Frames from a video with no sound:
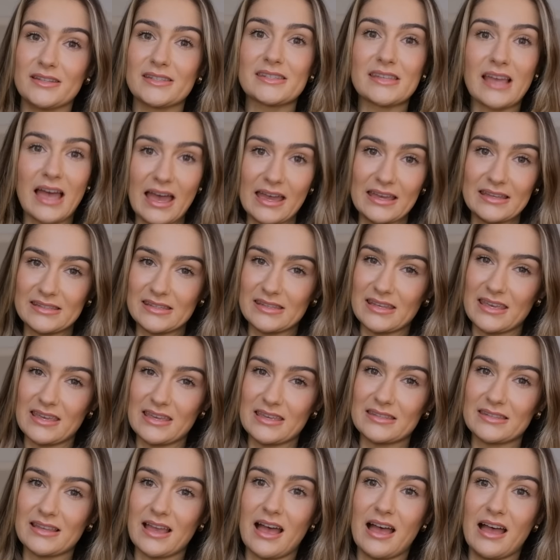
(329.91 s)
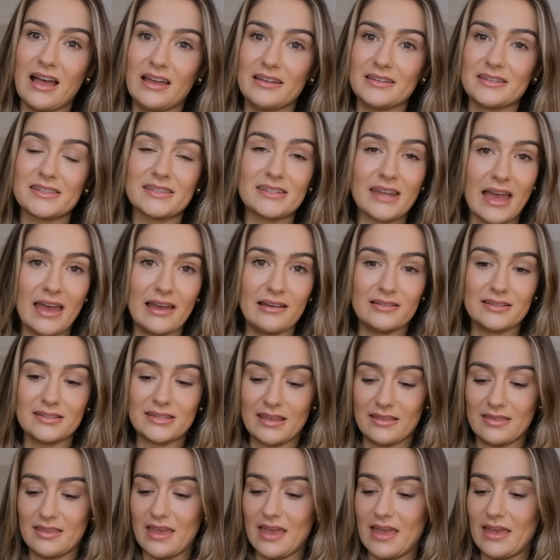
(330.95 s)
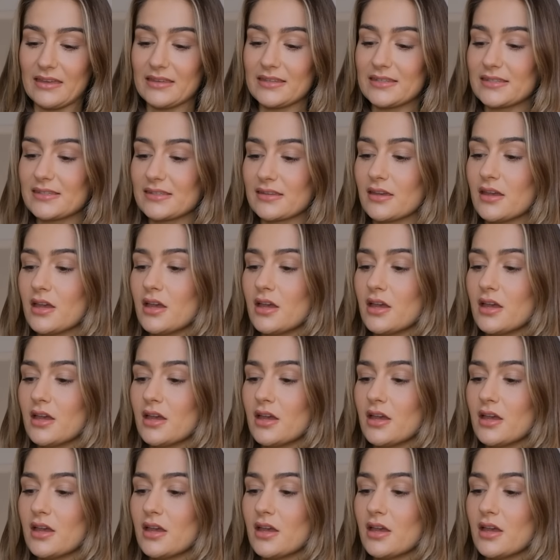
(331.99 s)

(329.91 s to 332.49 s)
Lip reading: sizes and styles in this.